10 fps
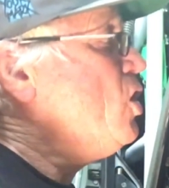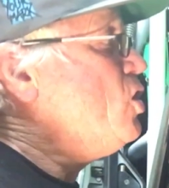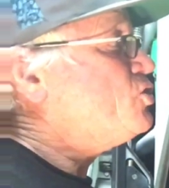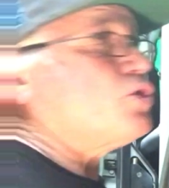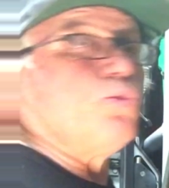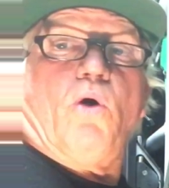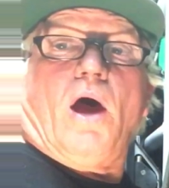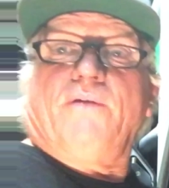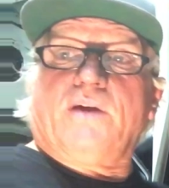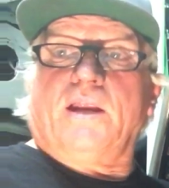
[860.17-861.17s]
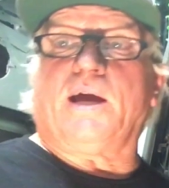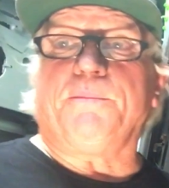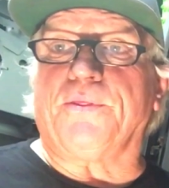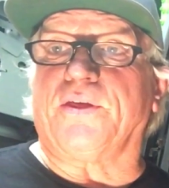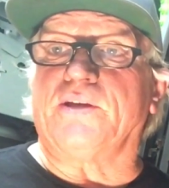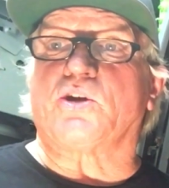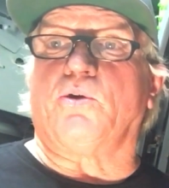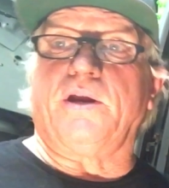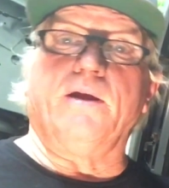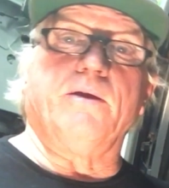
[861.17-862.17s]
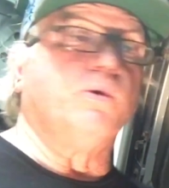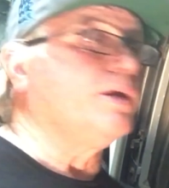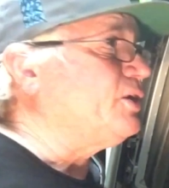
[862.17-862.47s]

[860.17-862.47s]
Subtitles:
So I've got a couple of things going here I wanted